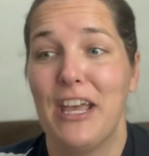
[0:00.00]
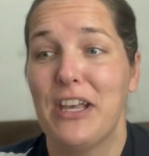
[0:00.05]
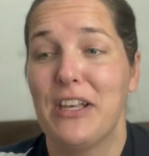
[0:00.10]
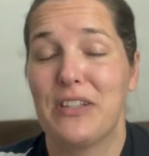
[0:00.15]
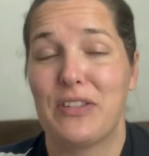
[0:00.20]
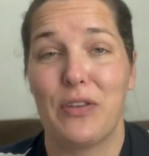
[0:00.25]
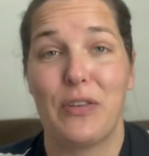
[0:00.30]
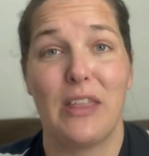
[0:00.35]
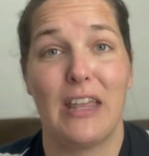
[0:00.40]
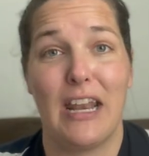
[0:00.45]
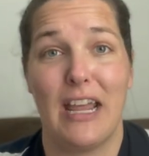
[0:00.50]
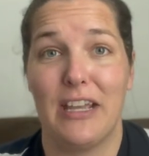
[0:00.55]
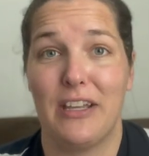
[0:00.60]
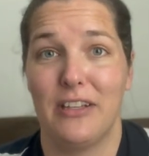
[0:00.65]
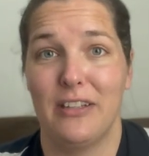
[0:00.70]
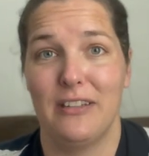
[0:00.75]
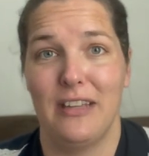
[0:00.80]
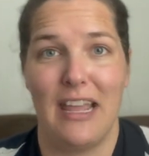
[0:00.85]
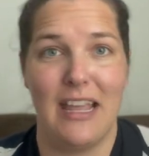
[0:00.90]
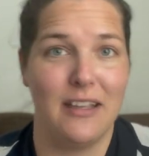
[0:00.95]
so that I
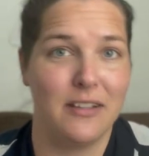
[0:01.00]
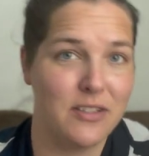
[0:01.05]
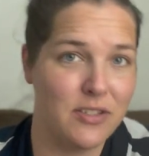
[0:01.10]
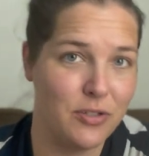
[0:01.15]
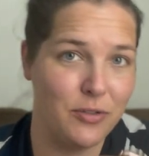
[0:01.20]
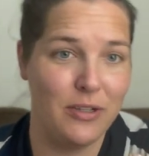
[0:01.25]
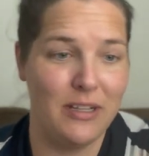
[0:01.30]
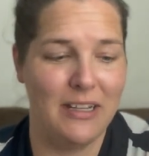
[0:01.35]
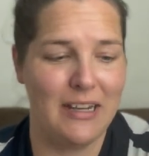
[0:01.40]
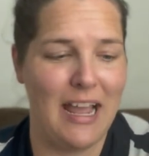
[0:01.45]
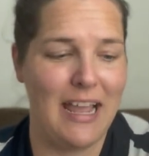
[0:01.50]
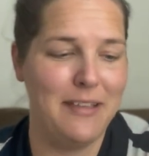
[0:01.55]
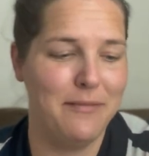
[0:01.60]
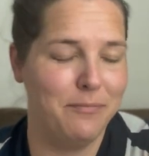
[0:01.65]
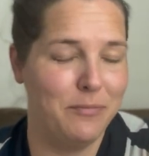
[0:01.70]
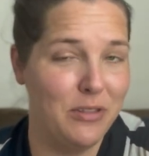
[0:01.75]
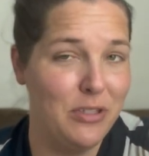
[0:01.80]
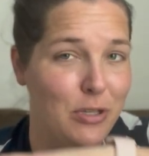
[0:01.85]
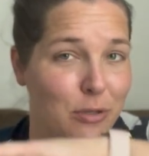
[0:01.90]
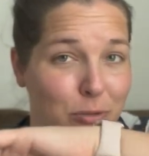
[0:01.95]
could answer it. I
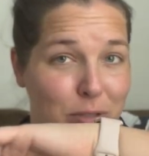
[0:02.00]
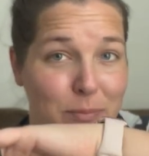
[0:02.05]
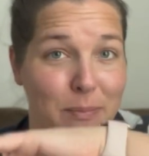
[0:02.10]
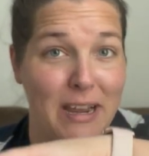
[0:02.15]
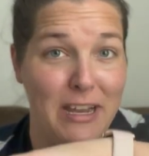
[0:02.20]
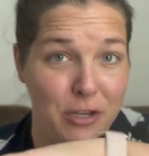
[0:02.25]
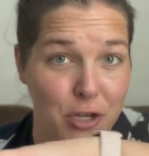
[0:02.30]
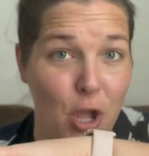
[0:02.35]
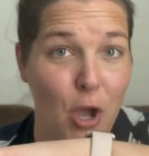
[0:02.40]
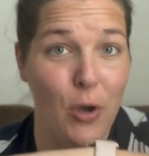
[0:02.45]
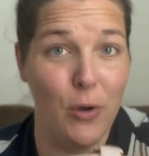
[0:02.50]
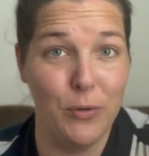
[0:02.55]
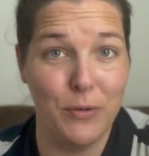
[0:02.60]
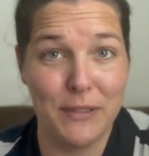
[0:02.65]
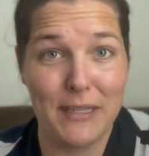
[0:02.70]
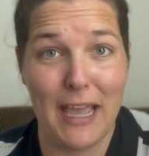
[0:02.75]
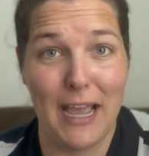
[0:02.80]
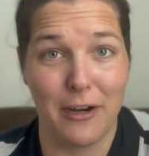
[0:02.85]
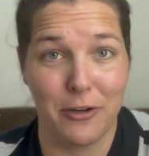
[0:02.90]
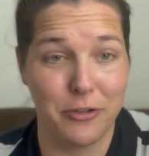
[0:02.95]
use my nose
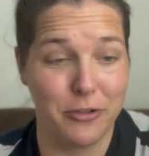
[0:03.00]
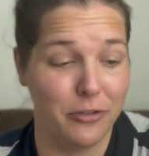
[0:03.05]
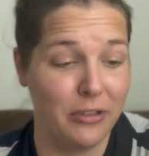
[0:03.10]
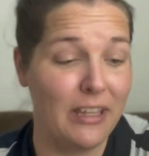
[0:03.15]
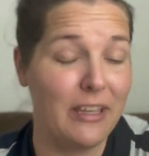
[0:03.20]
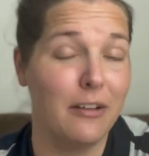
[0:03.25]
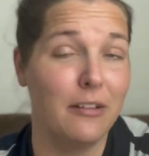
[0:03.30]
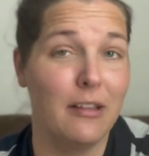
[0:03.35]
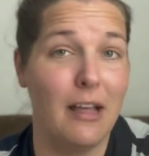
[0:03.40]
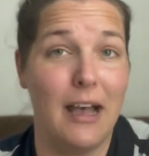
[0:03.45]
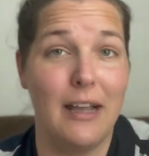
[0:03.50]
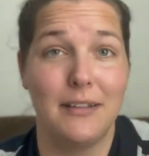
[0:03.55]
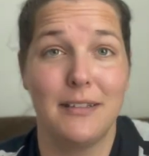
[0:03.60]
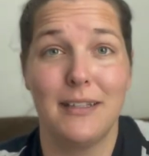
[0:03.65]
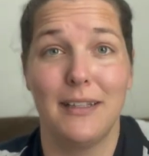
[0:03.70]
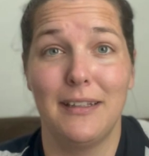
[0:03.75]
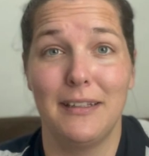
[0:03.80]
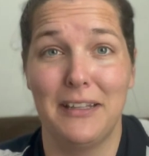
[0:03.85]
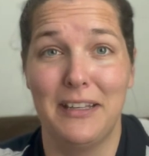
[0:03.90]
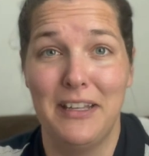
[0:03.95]
actually a lot
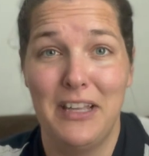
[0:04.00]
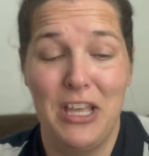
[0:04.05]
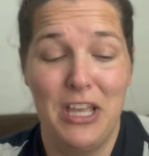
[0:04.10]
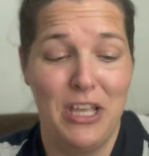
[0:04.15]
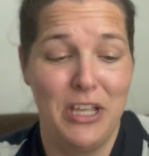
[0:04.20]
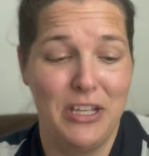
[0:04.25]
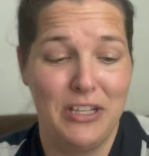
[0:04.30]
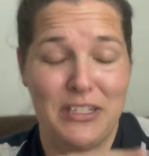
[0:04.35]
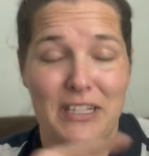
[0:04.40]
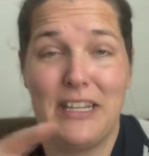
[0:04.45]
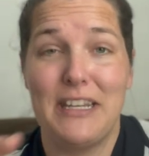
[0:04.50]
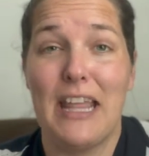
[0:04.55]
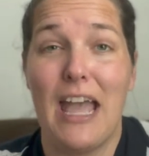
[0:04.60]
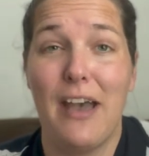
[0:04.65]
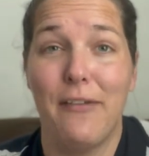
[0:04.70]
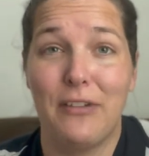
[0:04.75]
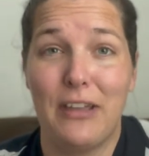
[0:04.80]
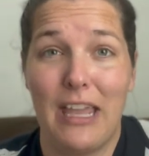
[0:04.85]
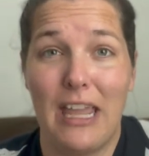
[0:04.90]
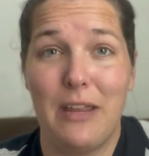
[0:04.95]
to, to
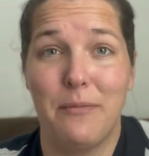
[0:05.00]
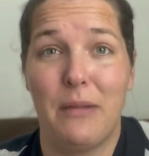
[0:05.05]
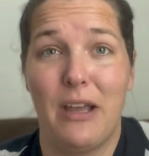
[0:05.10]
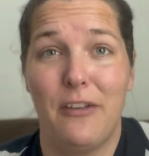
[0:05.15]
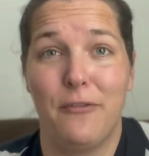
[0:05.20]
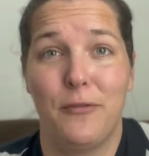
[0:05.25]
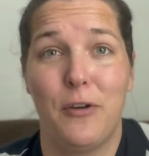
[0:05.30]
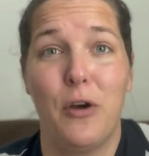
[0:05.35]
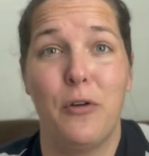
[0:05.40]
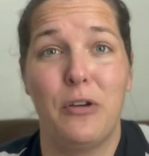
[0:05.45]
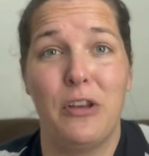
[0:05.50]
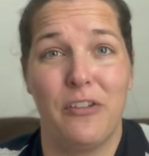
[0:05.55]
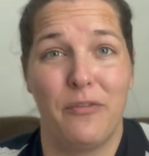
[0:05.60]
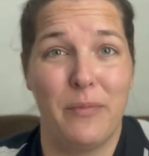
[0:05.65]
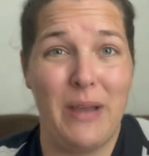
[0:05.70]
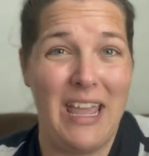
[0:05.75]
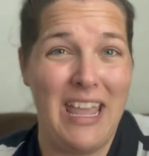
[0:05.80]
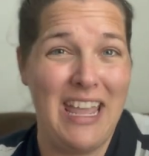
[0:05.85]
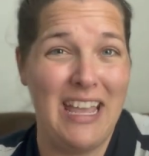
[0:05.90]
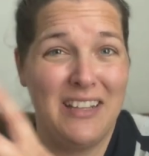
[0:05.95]
navigate my phone if
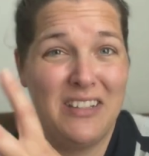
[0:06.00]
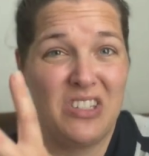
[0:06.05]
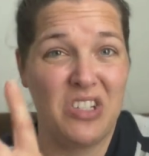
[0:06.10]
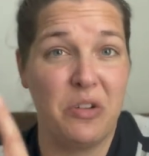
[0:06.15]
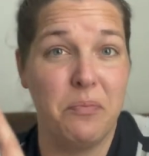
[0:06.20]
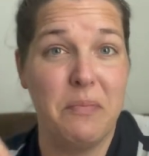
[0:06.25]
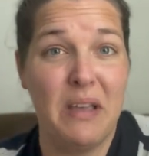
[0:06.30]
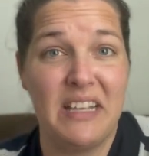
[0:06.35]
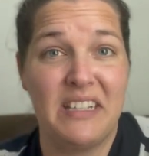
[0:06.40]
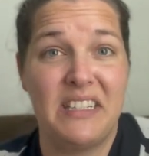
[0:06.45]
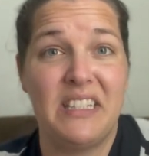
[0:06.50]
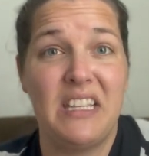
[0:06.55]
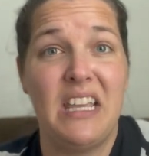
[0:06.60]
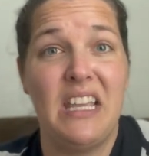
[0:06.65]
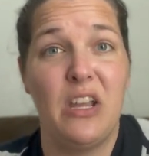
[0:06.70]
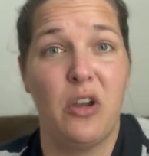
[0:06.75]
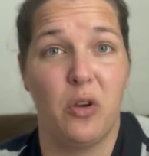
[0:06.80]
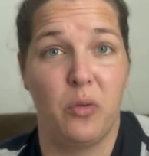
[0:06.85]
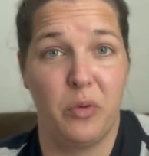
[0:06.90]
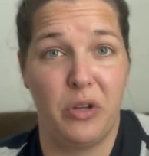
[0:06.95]
my hands are
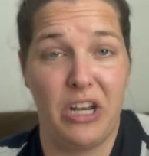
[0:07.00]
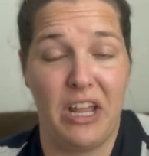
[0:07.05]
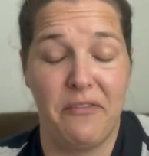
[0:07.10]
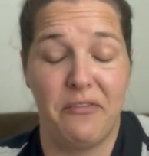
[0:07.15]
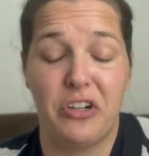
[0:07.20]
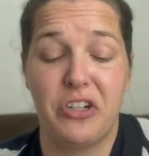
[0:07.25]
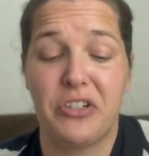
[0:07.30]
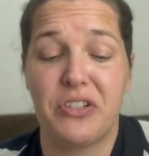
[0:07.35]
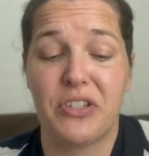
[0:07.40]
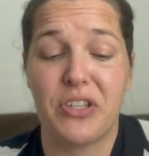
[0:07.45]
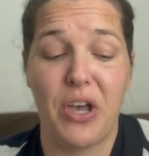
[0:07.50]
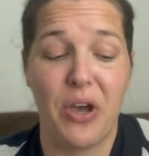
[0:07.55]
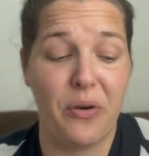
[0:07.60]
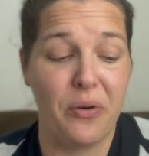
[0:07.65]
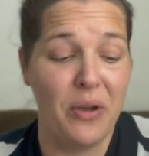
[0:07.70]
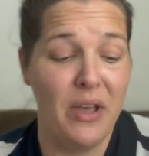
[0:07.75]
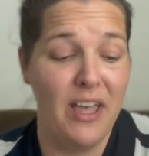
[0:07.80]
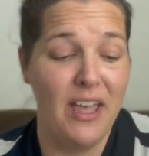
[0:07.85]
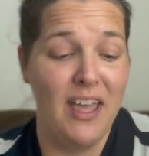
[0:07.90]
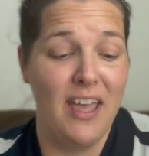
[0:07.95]
messy or whatever.
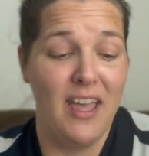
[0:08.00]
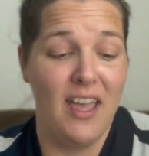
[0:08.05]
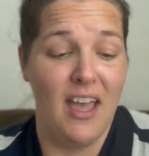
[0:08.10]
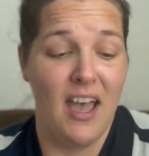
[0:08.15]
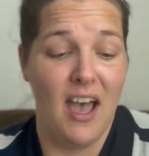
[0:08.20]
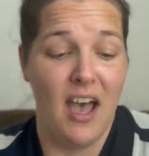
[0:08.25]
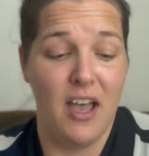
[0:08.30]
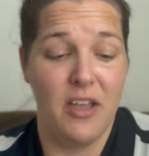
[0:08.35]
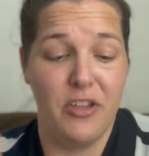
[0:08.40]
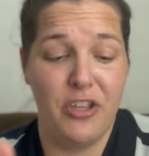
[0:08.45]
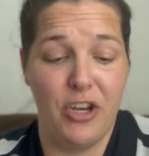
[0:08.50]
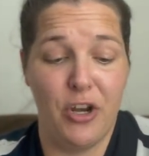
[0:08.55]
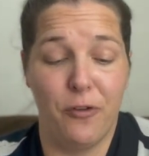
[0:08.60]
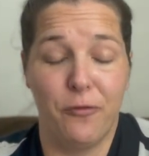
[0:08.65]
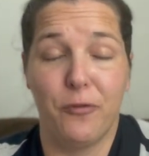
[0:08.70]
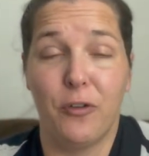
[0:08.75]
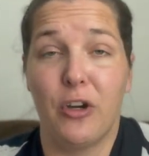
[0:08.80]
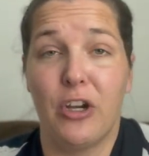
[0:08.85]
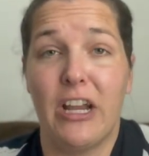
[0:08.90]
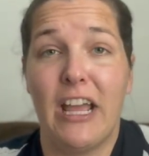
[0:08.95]
So, you know,
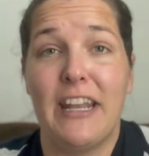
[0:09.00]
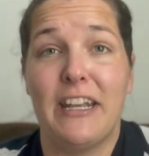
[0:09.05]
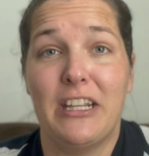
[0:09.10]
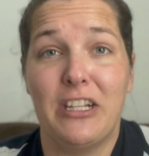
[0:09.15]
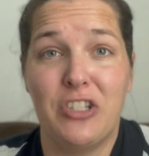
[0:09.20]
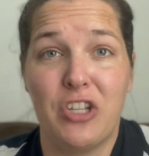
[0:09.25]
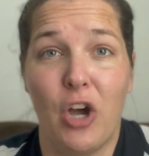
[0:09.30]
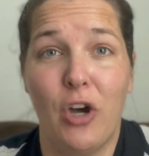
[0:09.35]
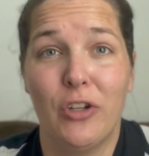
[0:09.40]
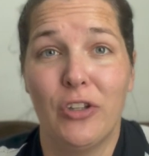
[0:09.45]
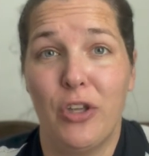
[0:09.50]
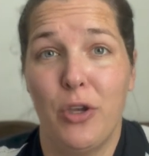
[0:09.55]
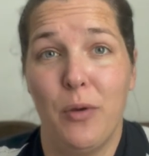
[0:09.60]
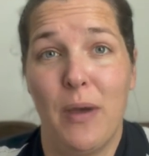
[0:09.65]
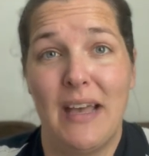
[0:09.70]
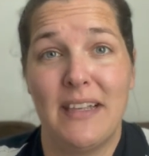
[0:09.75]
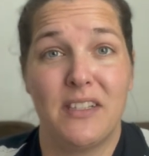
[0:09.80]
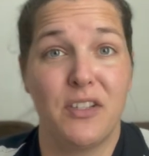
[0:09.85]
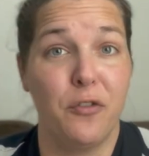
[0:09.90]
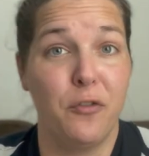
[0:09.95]
for an adult who
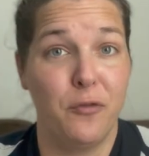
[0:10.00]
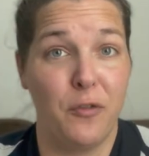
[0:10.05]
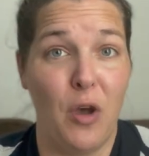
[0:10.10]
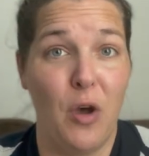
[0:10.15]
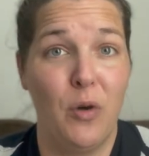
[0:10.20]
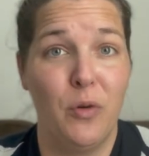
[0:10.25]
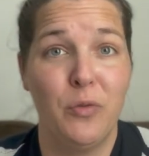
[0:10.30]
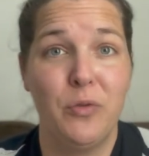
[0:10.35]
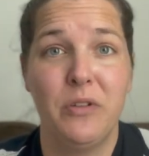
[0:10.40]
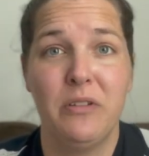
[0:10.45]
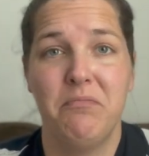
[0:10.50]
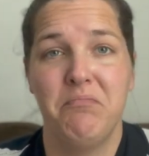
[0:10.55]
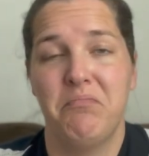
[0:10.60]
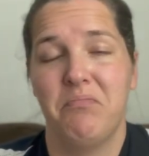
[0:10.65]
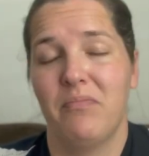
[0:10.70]
has a phone,